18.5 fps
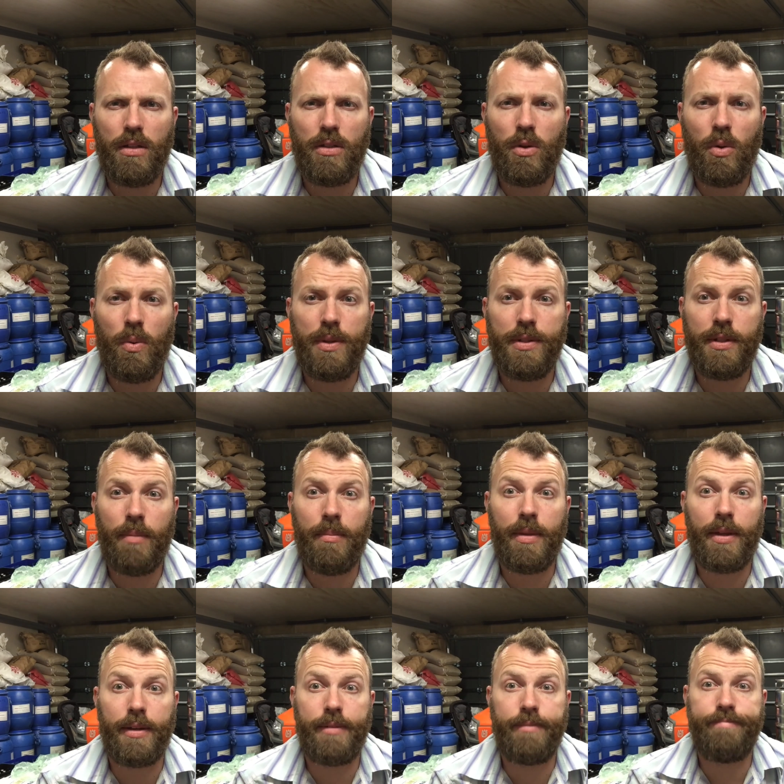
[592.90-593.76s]
always
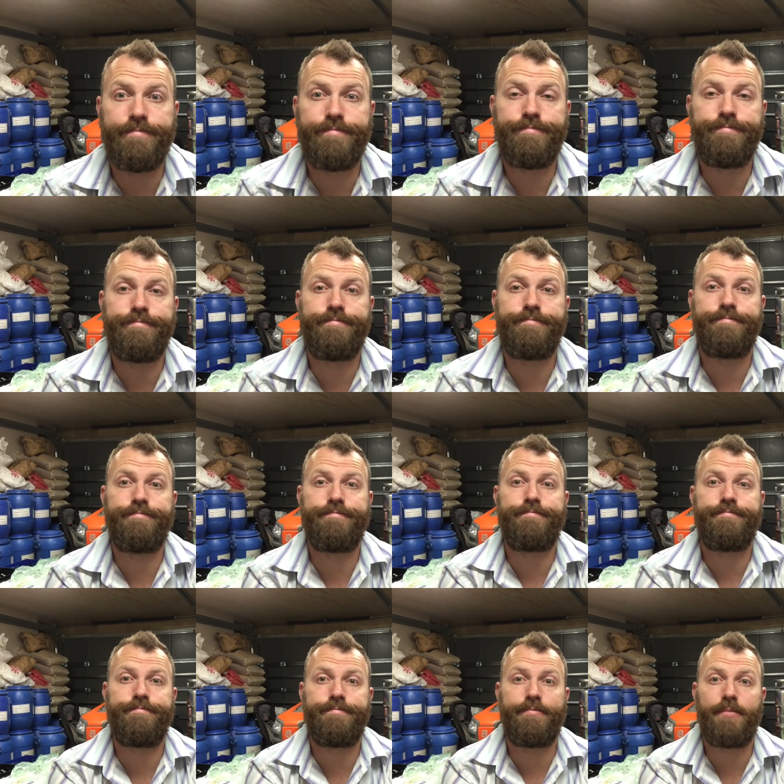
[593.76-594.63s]
something
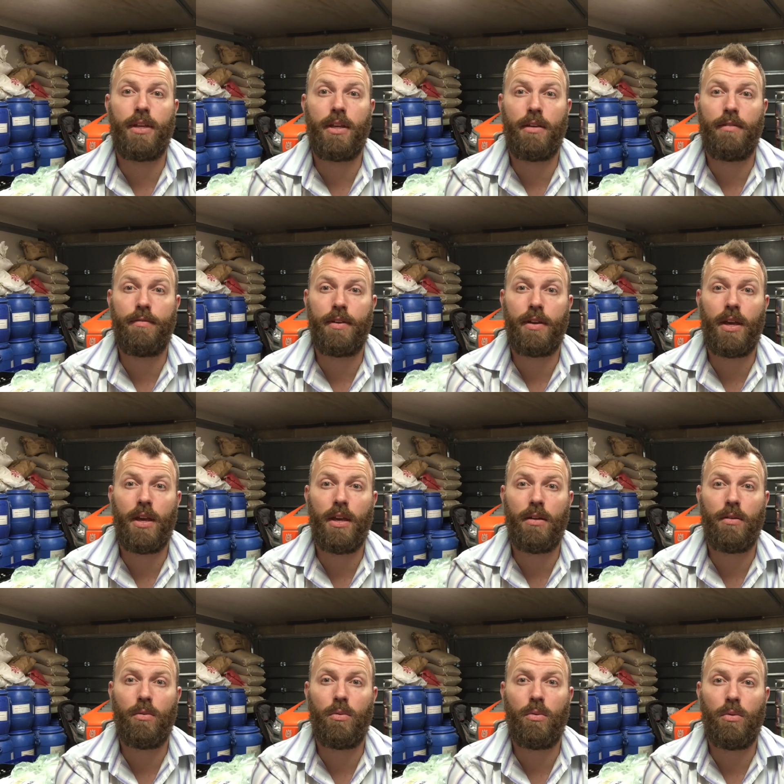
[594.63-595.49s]
you forget,
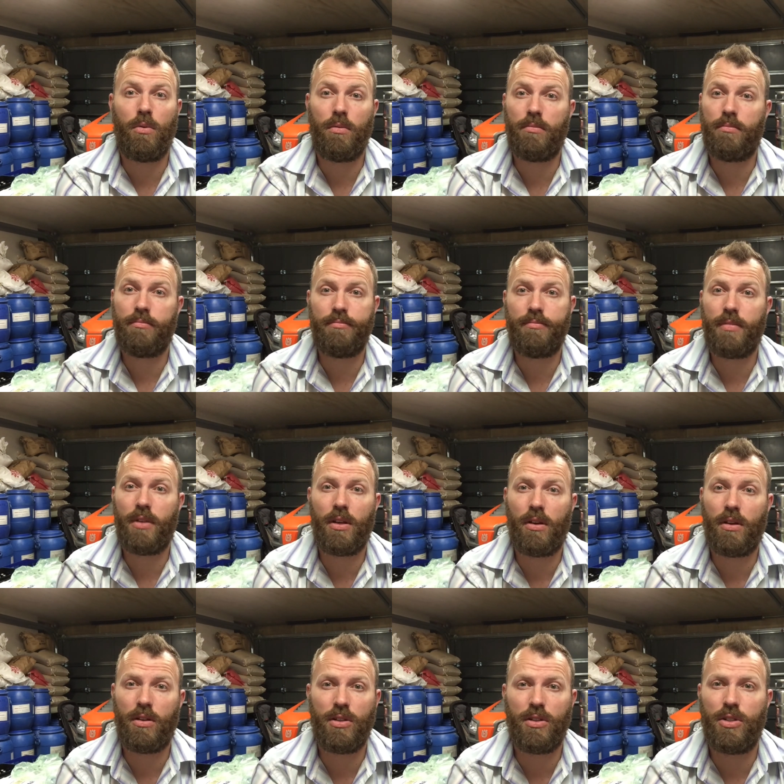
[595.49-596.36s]
or you
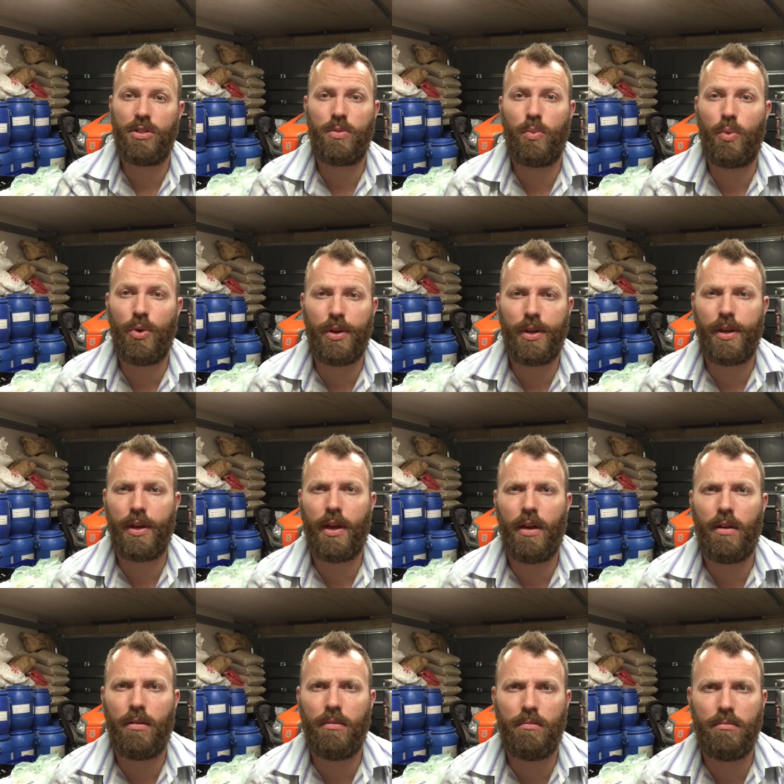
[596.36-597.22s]
just work it
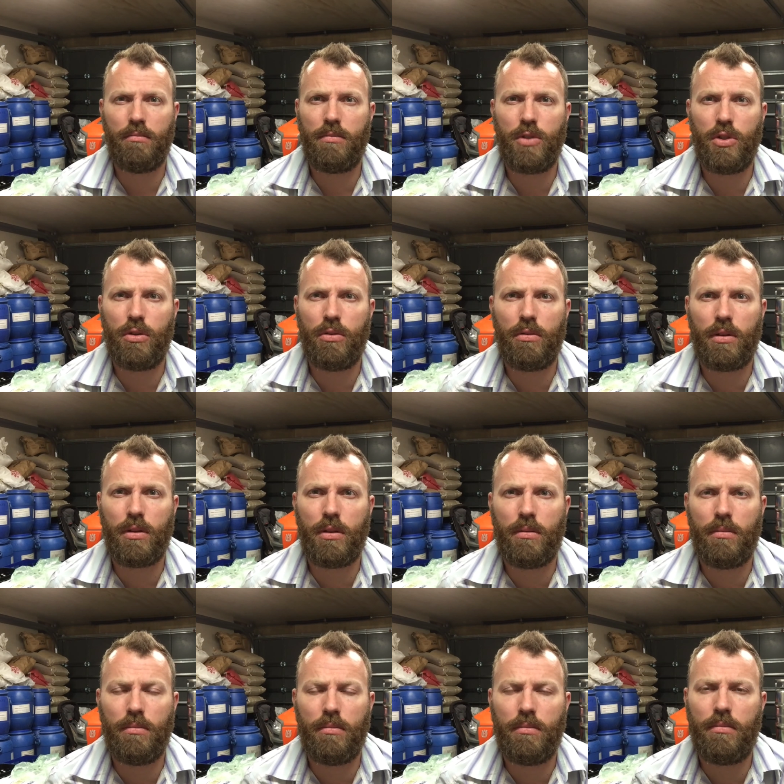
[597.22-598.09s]
out during
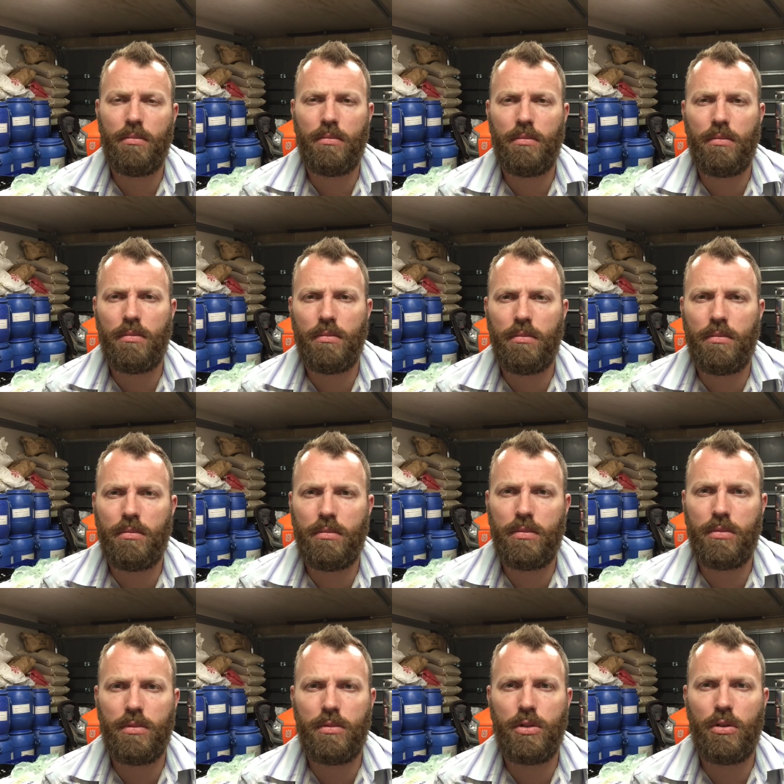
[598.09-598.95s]
the
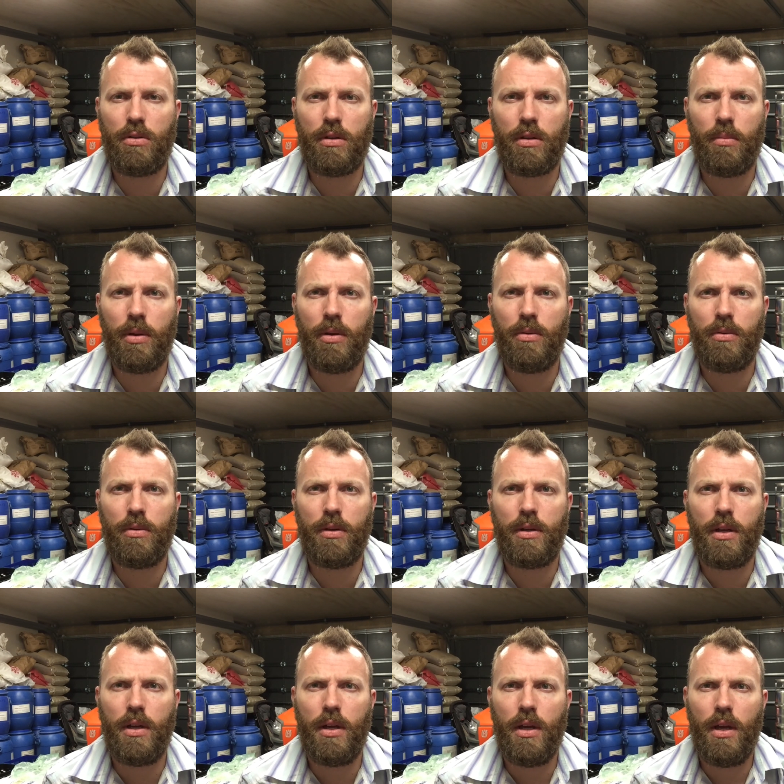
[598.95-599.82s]
build.
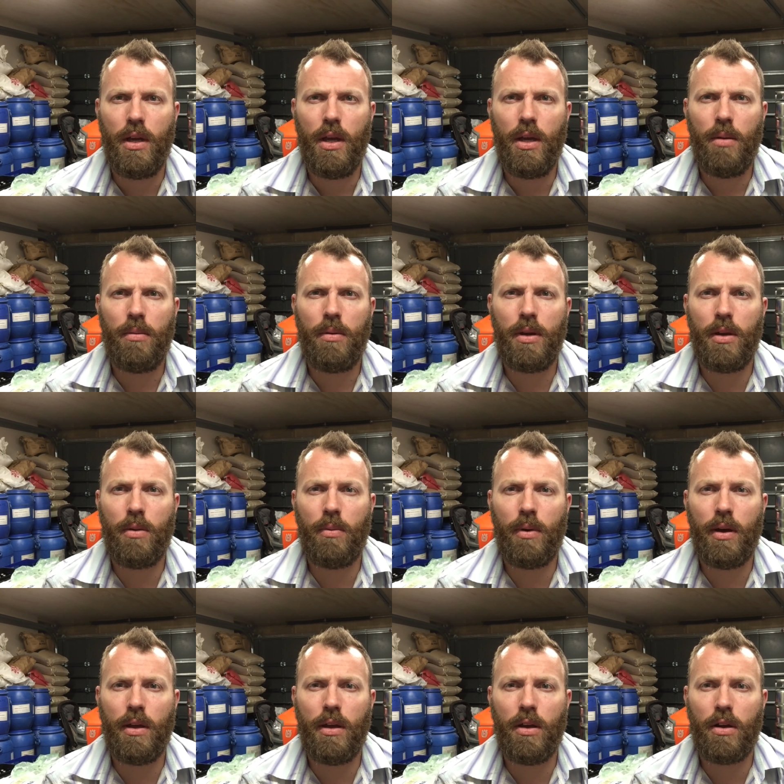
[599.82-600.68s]
But
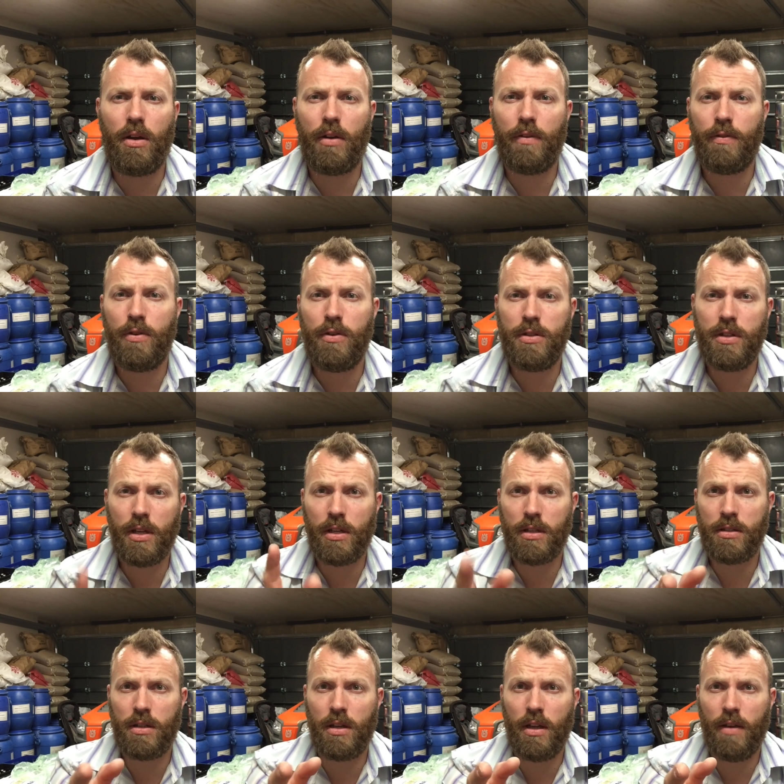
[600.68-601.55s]
anyway, I've got a few
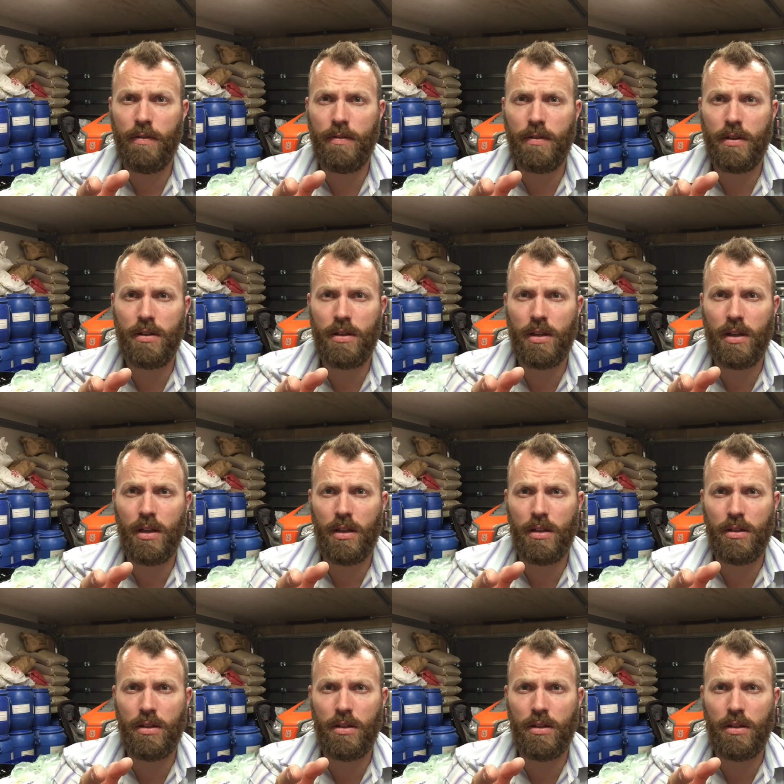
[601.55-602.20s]
seconds left to get